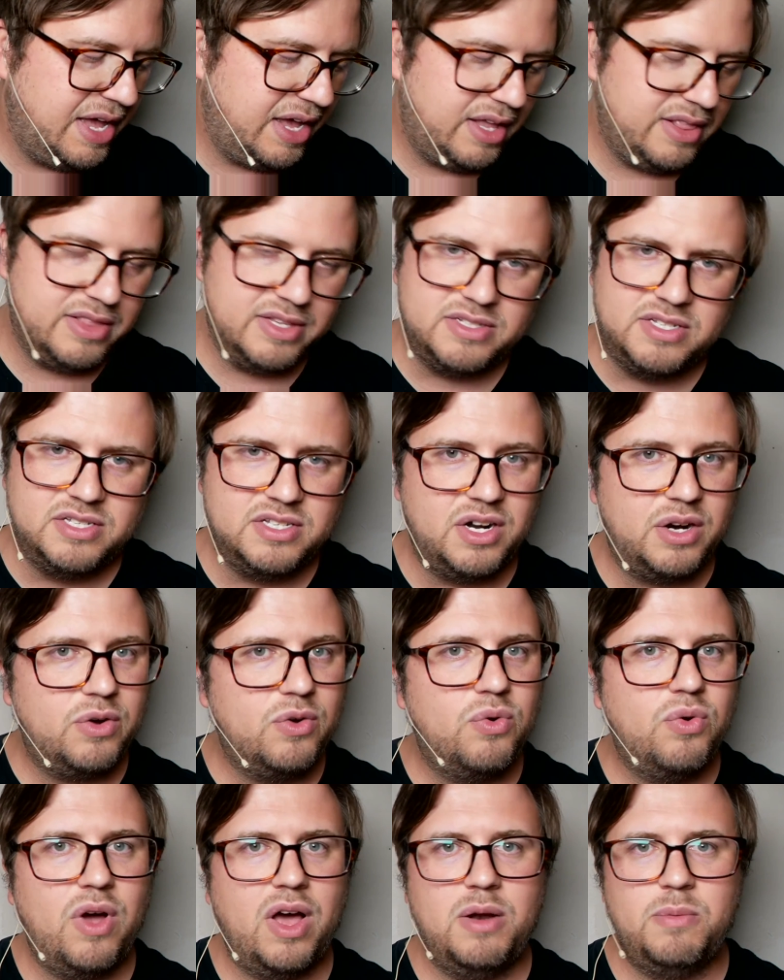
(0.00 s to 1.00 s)
This is an
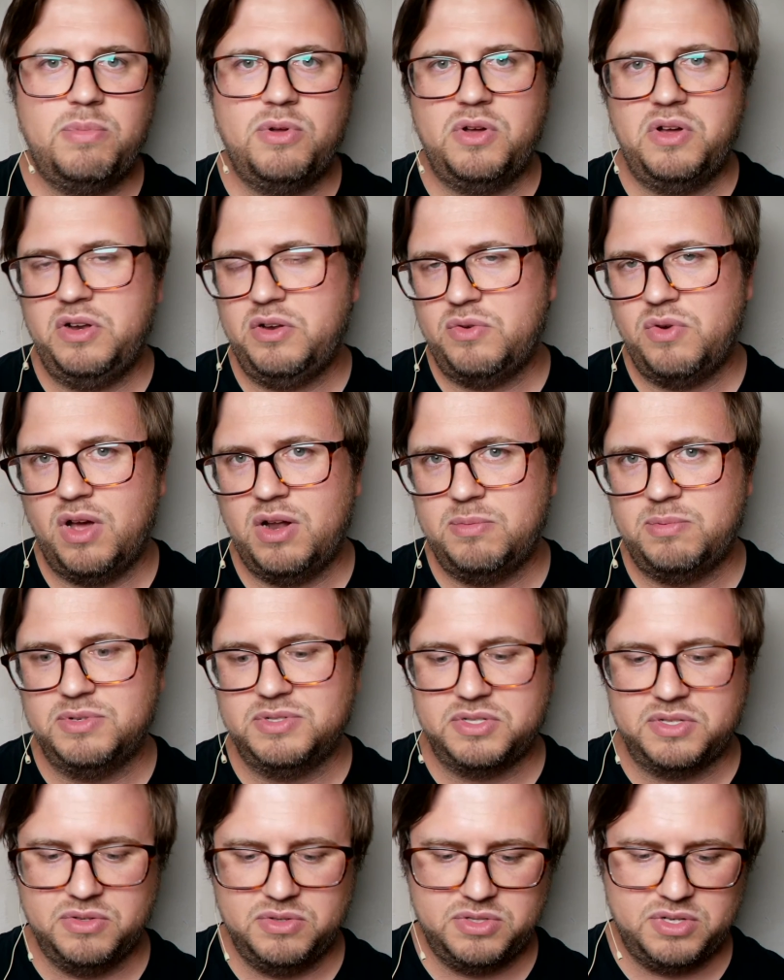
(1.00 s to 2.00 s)
incredible, incredible
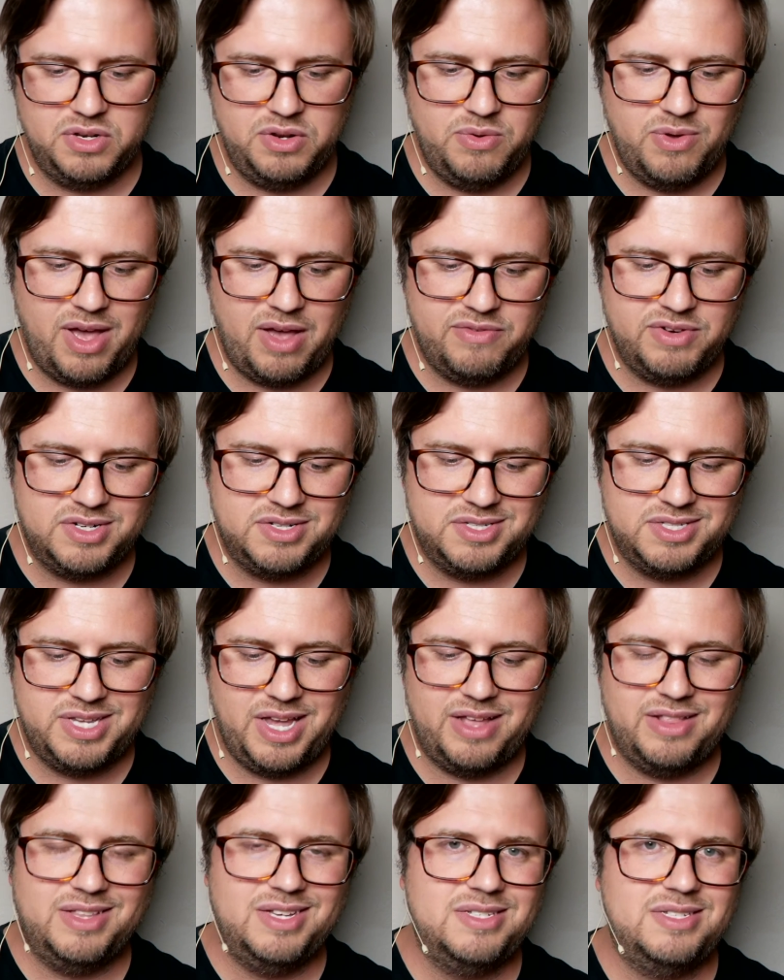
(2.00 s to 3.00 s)
solution. You have your
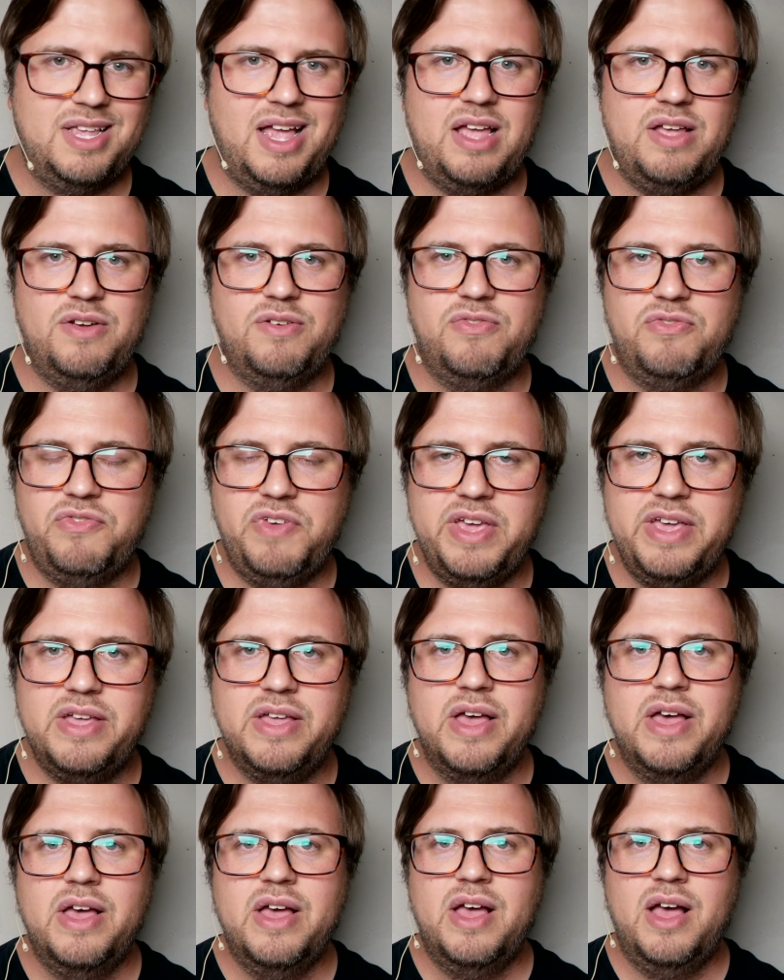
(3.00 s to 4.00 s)
set list at your feet
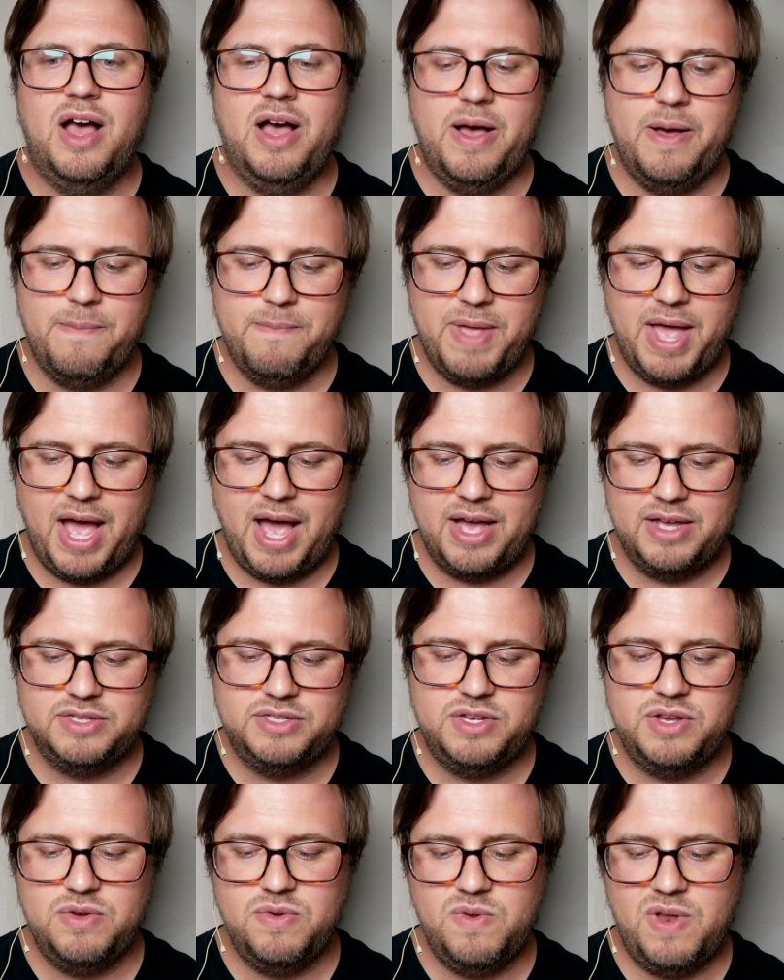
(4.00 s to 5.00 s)
um,
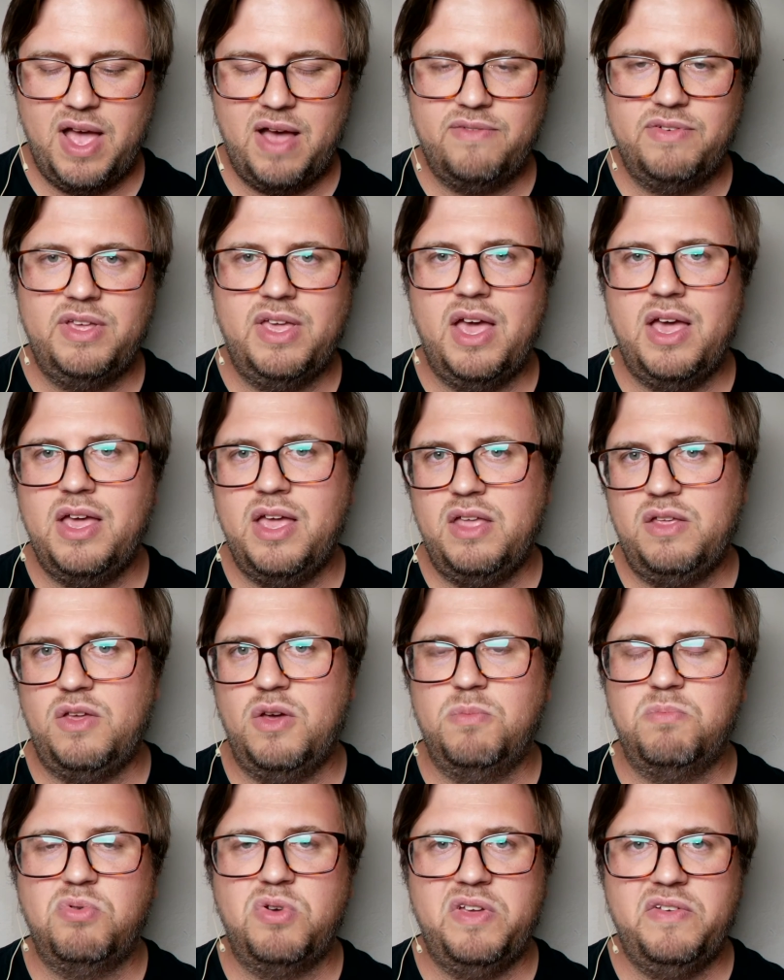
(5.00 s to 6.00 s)
as you navigate and
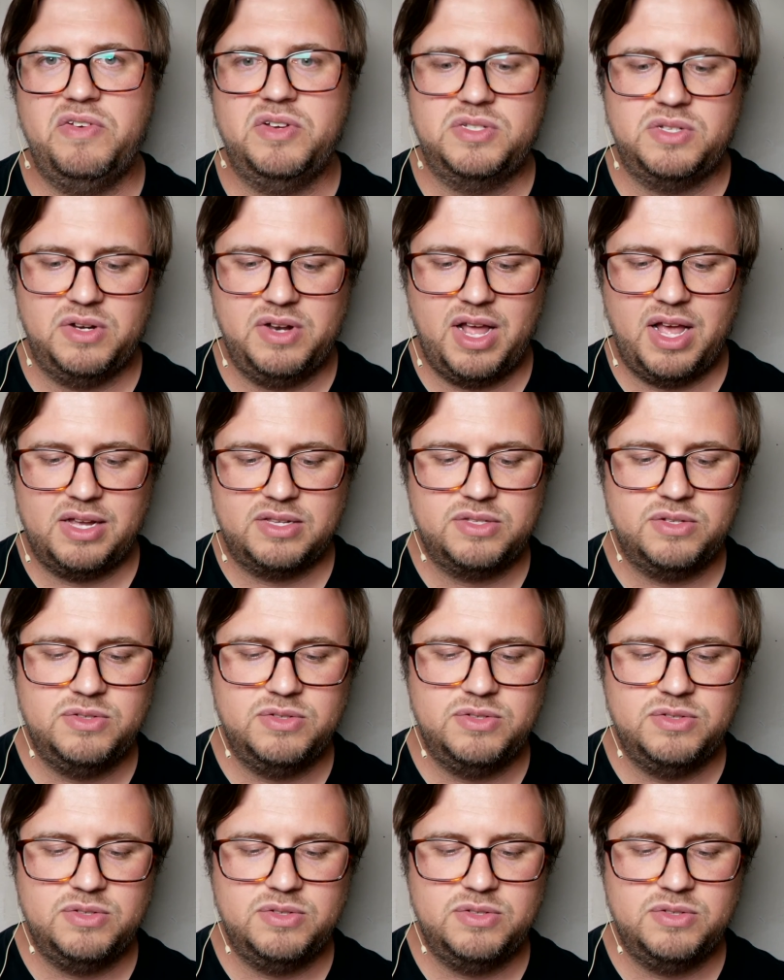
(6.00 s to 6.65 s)
go previous or next.